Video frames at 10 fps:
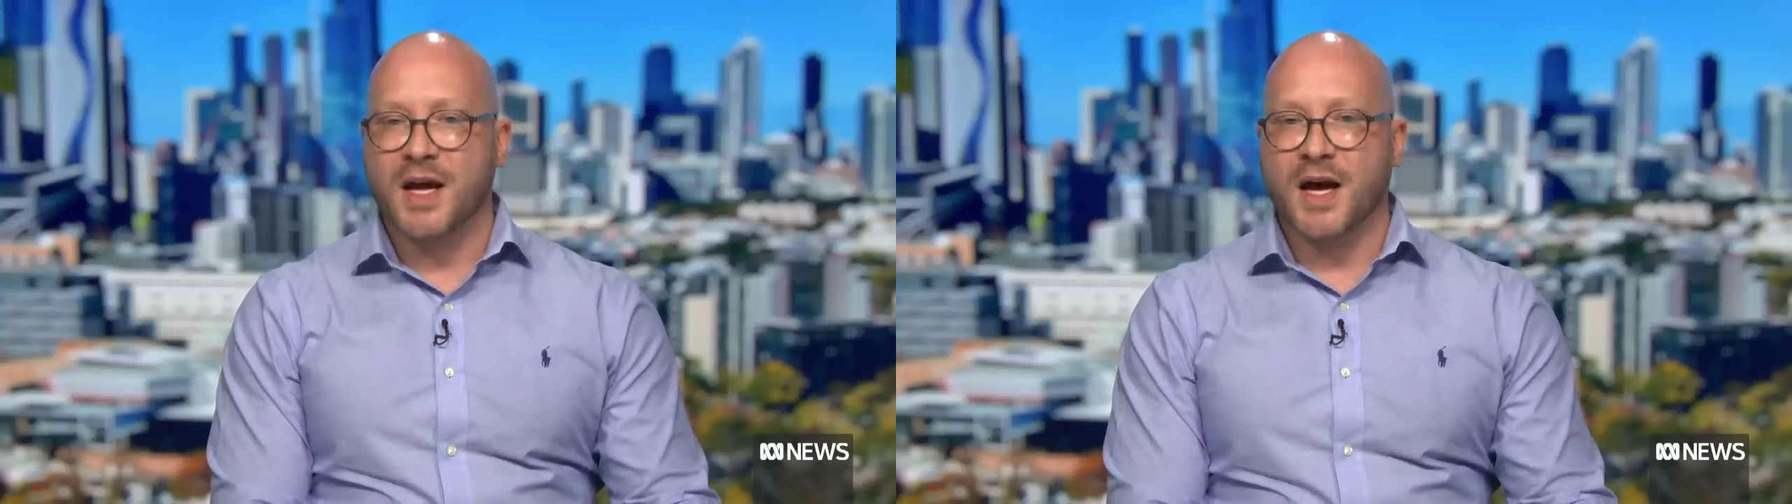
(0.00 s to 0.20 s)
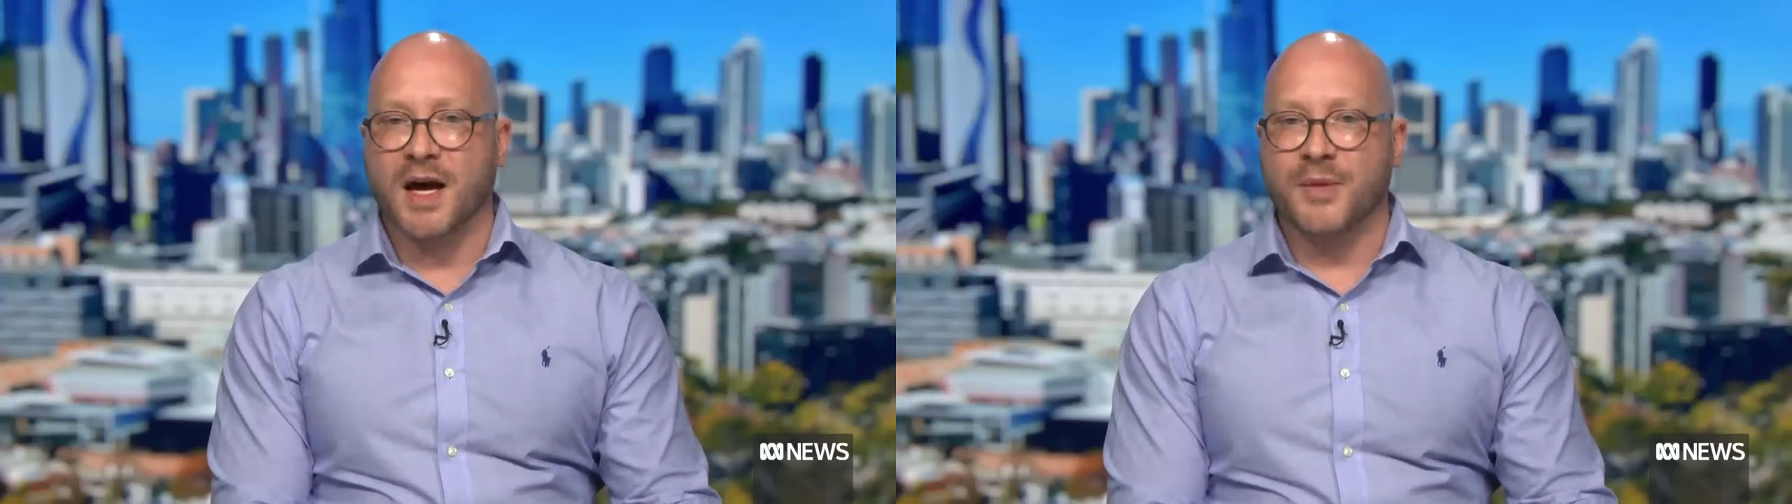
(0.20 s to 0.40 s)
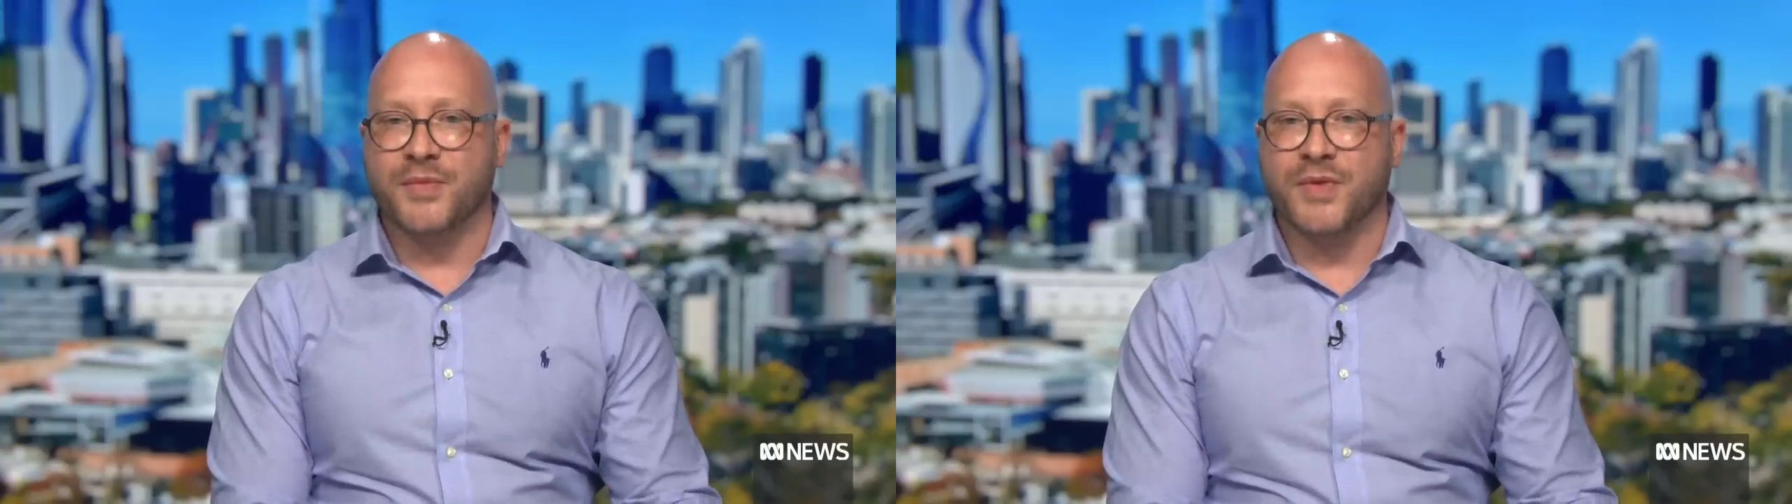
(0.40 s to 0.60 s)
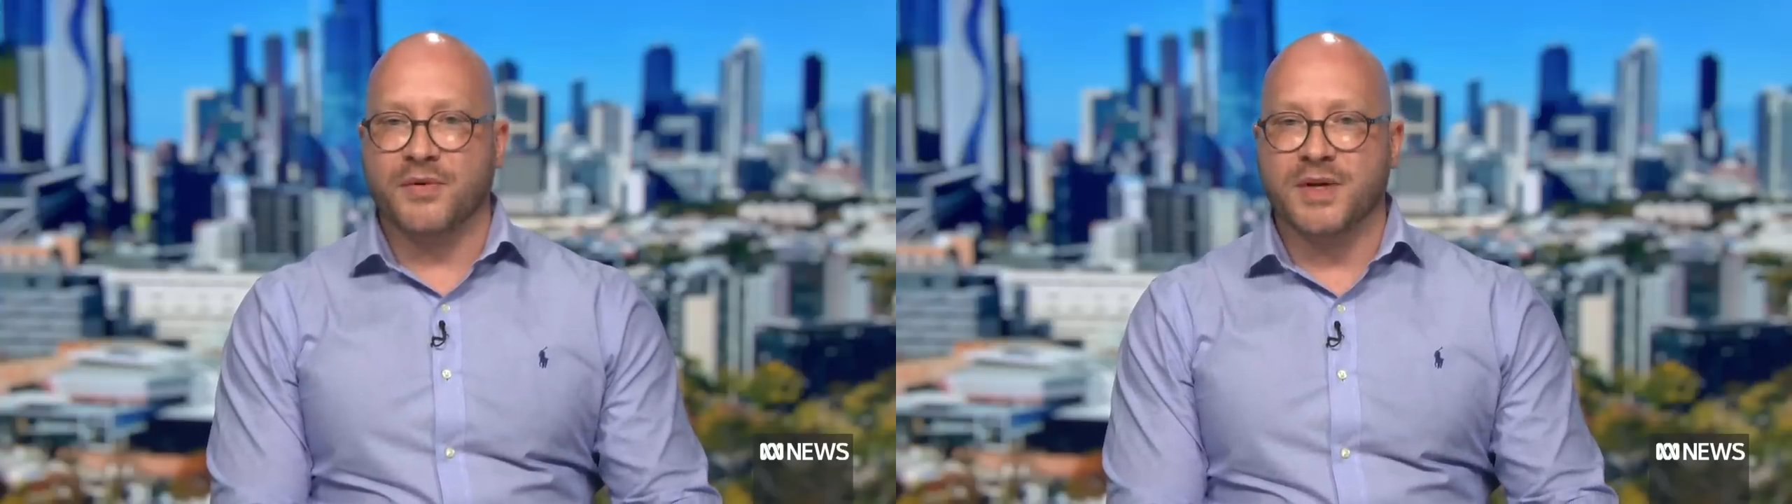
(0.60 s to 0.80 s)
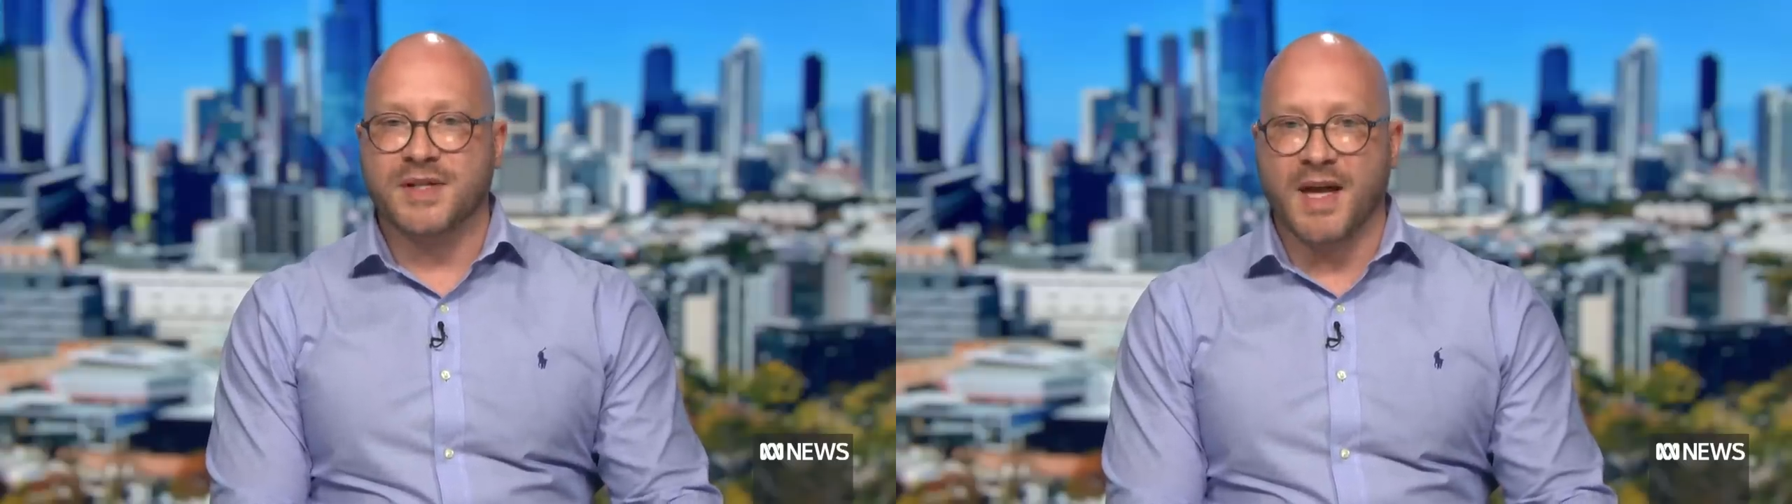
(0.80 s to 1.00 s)
Um,
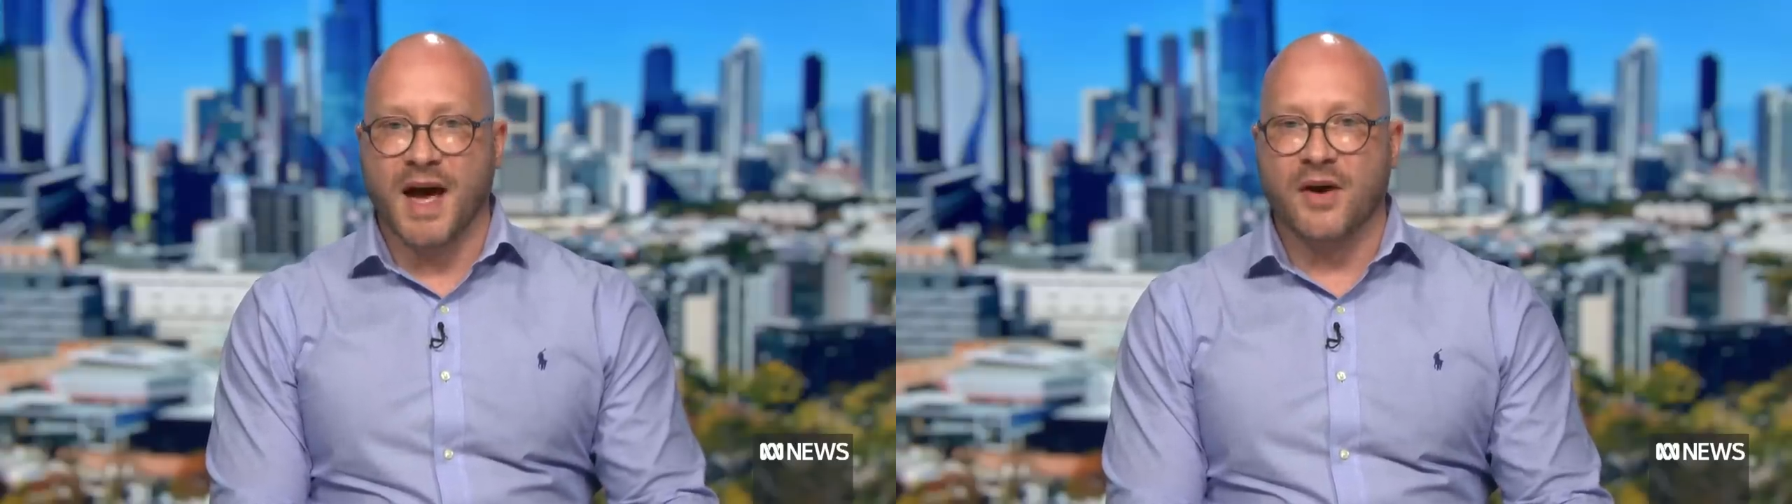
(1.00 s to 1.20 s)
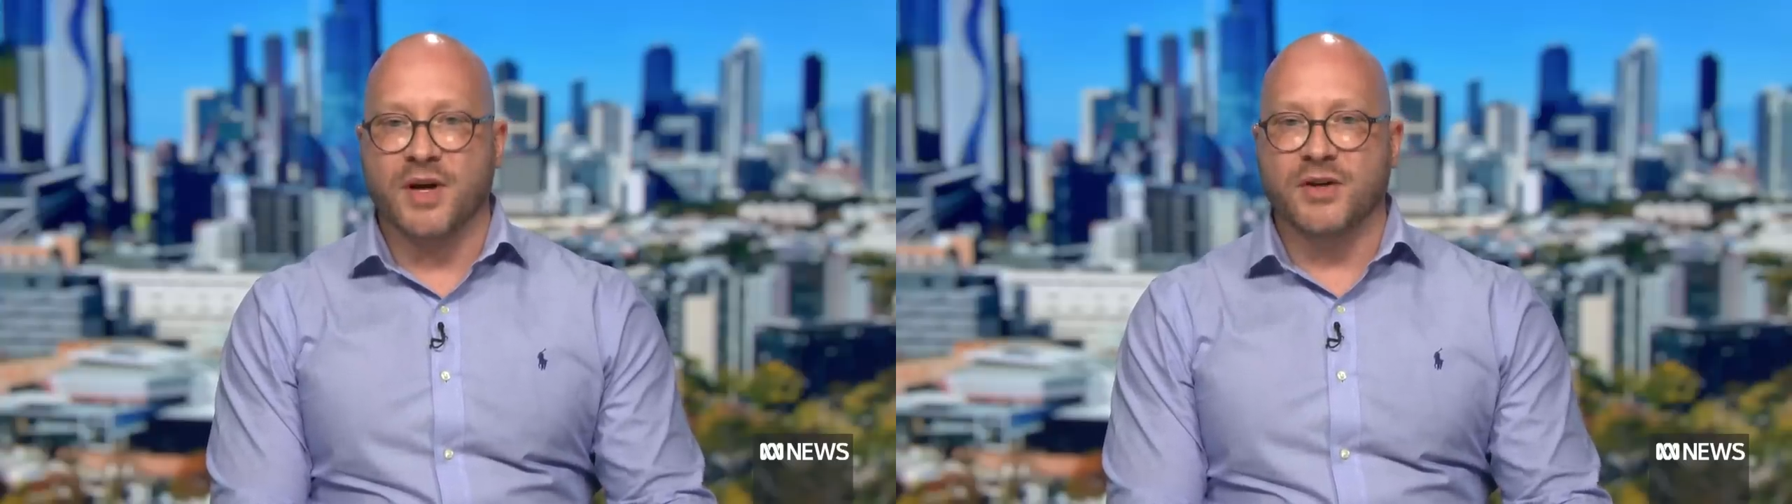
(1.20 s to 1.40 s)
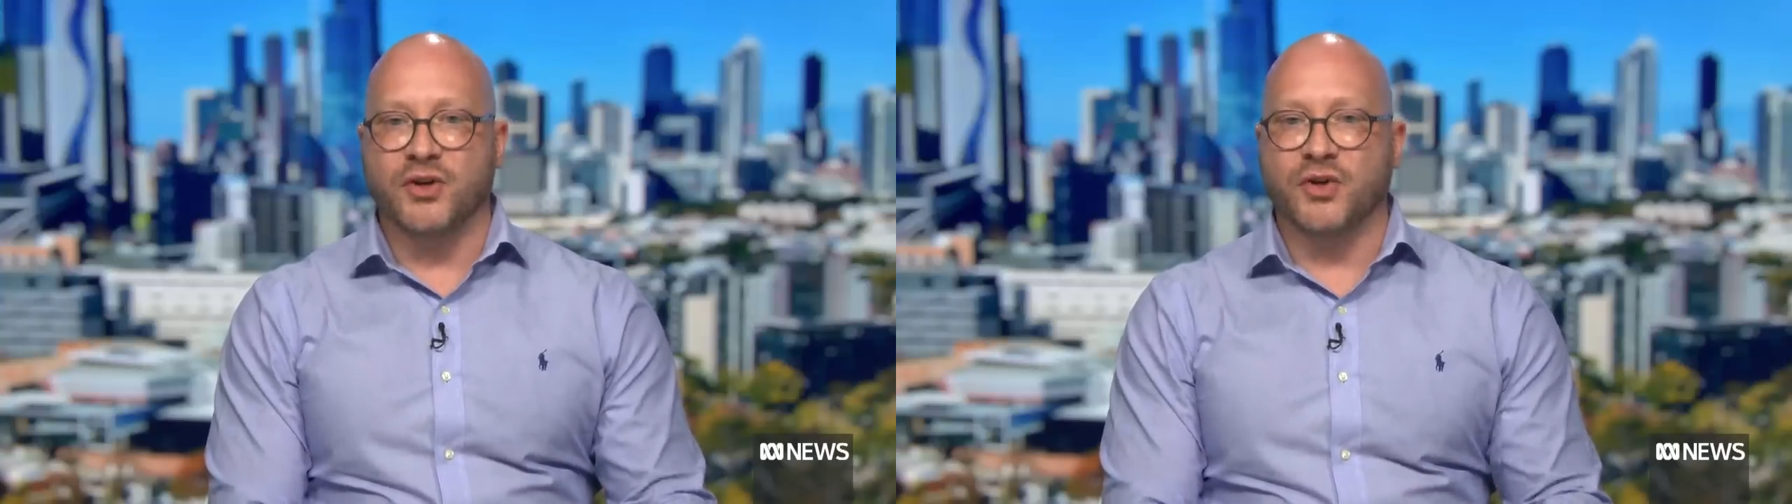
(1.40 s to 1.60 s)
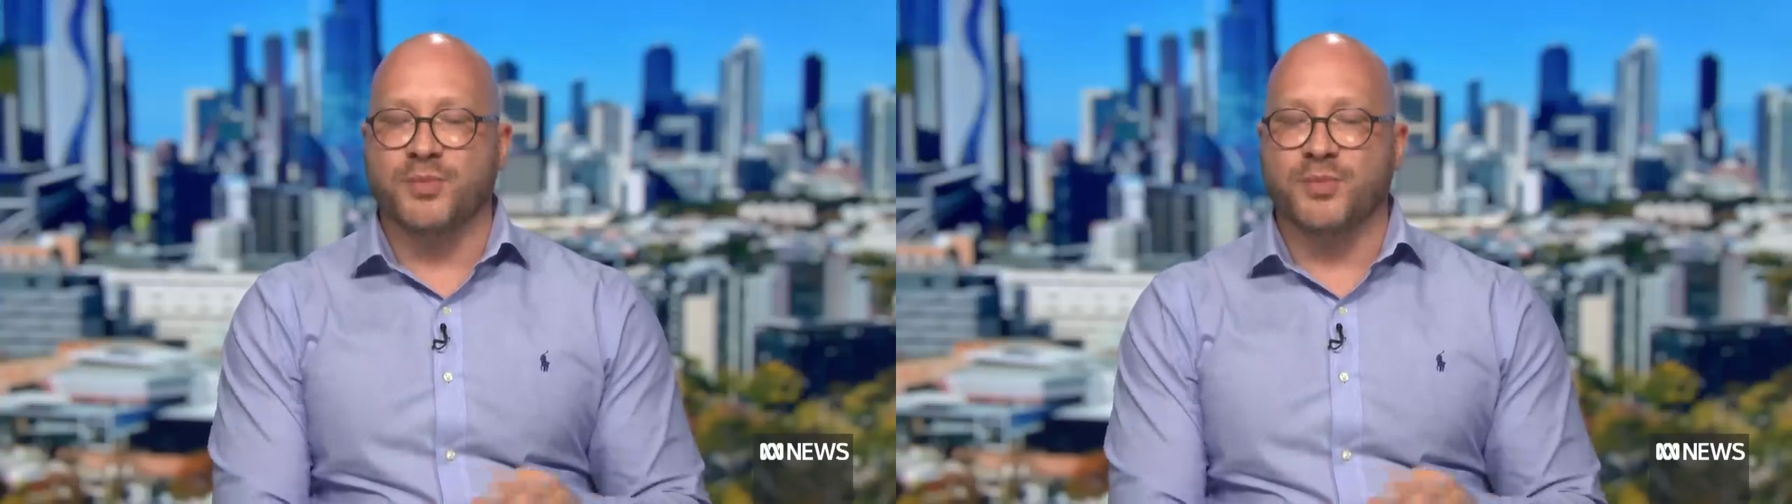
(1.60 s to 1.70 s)
there is now a new